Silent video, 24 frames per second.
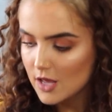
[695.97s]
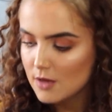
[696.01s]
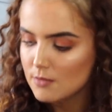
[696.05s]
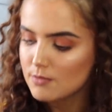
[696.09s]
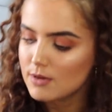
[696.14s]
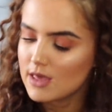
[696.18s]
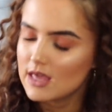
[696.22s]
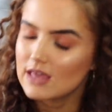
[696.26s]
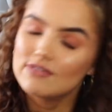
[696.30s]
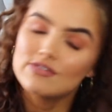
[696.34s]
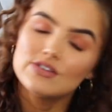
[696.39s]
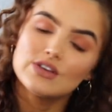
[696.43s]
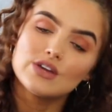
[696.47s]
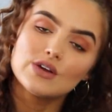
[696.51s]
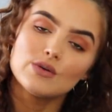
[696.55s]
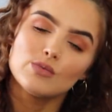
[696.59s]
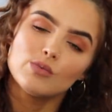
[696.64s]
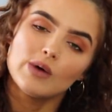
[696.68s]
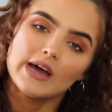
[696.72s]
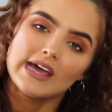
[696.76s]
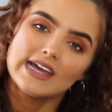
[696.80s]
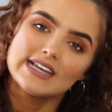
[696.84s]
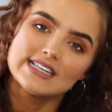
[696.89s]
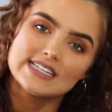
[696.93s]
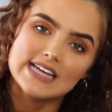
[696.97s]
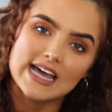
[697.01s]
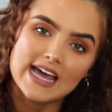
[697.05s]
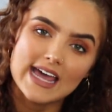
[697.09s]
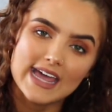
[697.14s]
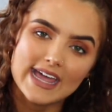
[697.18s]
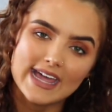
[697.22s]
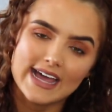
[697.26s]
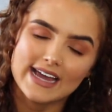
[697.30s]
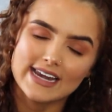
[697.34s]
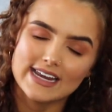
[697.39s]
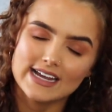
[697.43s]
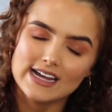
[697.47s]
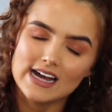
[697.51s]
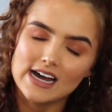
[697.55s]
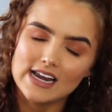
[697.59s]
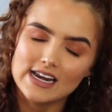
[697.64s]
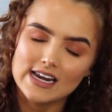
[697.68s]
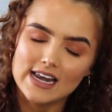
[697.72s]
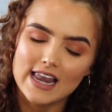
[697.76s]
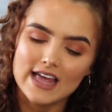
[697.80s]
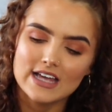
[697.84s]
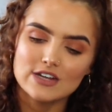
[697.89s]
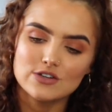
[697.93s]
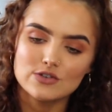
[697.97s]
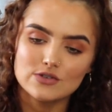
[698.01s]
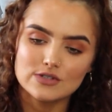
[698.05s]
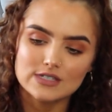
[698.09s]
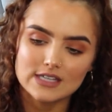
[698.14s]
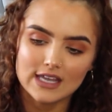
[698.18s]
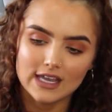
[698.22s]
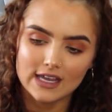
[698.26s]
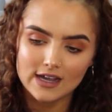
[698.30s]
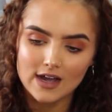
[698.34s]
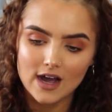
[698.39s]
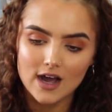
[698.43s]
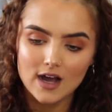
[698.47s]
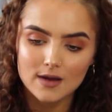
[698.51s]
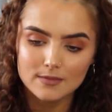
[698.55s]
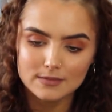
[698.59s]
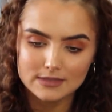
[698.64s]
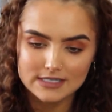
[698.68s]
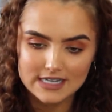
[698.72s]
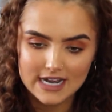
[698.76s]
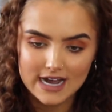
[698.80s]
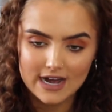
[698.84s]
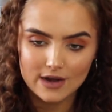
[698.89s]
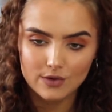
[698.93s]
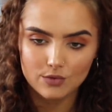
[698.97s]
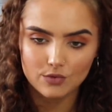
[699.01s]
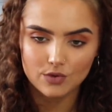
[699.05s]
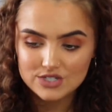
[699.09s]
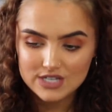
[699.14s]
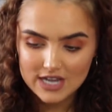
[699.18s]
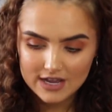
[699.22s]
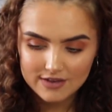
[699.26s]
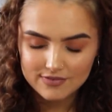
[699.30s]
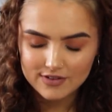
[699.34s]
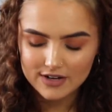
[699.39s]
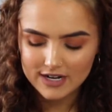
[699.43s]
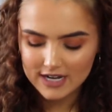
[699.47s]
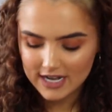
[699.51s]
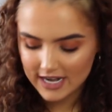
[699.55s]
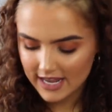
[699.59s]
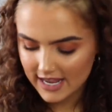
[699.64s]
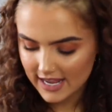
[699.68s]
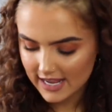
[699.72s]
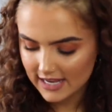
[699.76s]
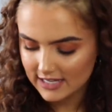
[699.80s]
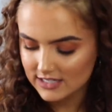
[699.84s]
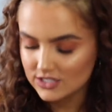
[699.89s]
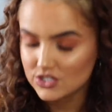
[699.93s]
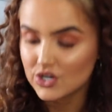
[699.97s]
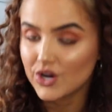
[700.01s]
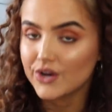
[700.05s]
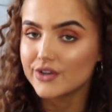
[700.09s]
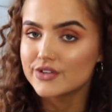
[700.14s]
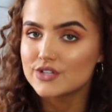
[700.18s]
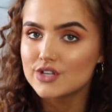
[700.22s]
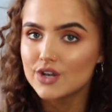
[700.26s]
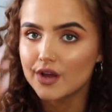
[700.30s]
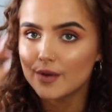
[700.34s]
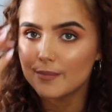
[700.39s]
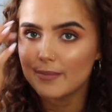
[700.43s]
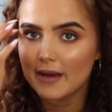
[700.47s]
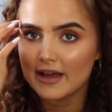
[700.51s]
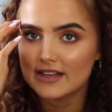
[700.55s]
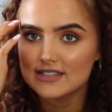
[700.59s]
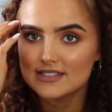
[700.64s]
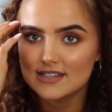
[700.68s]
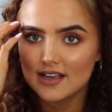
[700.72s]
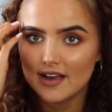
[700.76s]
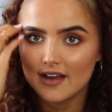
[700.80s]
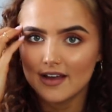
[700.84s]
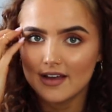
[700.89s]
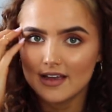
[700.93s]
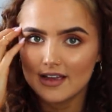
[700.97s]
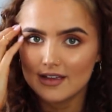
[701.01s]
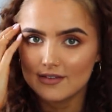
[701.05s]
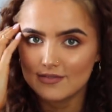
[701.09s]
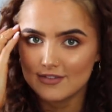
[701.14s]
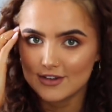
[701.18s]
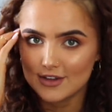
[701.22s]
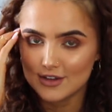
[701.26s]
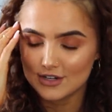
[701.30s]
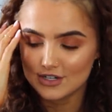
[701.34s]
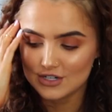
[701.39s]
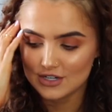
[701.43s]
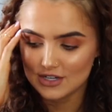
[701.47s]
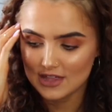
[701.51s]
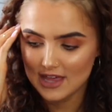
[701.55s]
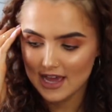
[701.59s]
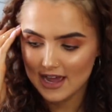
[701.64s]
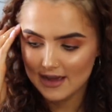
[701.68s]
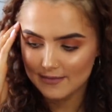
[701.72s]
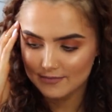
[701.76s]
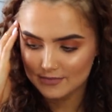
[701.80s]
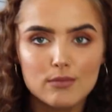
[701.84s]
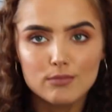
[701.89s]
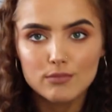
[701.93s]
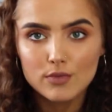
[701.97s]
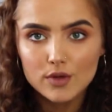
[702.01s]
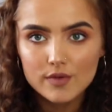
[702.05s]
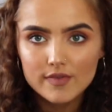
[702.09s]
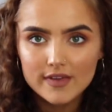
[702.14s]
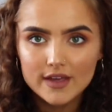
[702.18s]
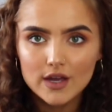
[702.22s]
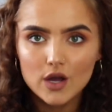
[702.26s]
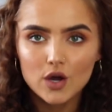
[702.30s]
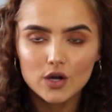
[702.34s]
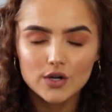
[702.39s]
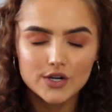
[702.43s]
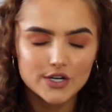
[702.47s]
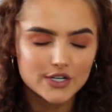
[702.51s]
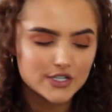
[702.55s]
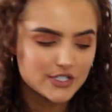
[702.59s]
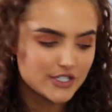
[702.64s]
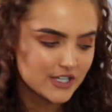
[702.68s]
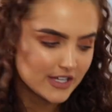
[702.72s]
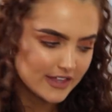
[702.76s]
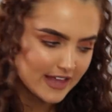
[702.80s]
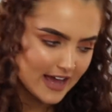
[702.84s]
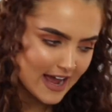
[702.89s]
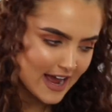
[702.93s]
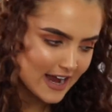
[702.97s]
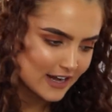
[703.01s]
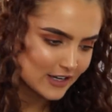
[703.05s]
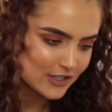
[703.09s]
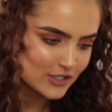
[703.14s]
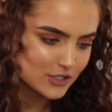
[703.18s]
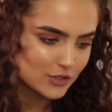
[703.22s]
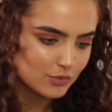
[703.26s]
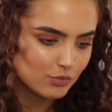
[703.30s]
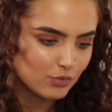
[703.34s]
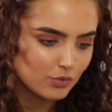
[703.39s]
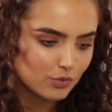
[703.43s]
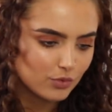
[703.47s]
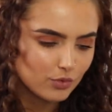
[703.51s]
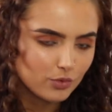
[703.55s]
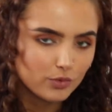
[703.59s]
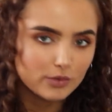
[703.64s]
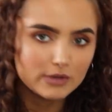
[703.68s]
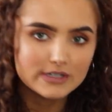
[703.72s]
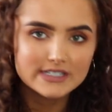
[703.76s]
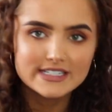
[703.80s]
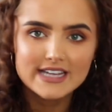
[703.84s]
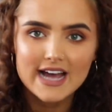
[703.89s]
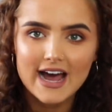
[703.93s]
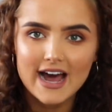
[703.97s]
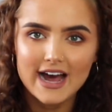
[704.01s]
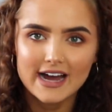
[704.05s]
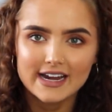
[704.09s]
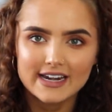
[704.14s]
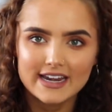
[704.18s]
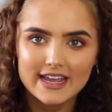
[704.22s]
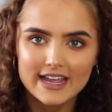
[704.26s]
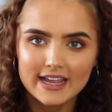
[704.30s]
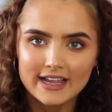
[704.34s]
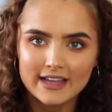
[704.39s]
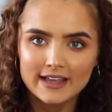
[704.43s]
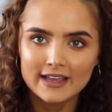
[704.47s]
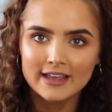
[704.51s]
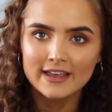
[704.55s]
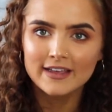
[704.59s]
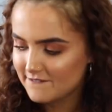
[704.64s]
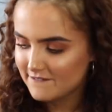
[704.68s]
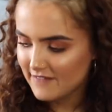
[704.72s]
But if you can wait a day and it kind of lets your skin calm down, definitely does look better if you can do that. Moving on to the actual tanning